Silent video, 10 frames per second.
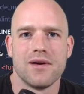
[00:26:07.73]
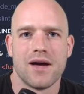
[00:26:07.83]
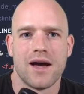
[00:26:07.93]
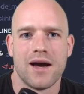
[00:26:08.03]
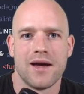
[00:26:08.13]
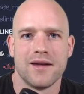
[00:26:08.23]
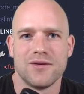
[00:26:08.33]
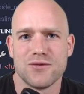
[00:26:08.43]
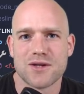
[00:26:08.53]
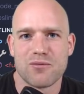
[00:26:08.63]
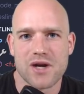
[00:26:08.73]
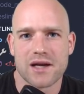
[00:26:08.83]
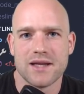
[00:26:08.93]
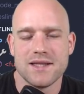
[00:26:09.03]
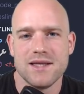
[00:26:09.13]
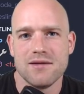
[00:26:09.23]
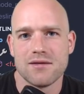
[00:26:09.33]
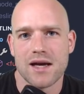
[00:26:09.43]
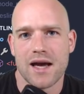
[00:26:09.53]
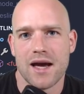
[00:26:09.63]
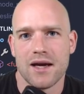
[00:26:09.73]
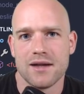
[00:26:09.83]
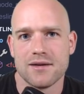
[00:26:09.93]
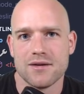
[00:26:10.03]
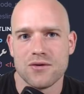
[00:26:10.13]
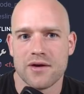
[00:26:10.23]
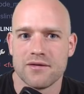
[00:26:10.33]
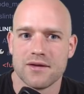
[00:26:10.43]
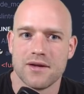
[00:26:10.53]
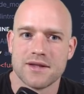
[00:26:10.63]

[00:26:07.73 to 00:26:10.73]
I do some React Native and you have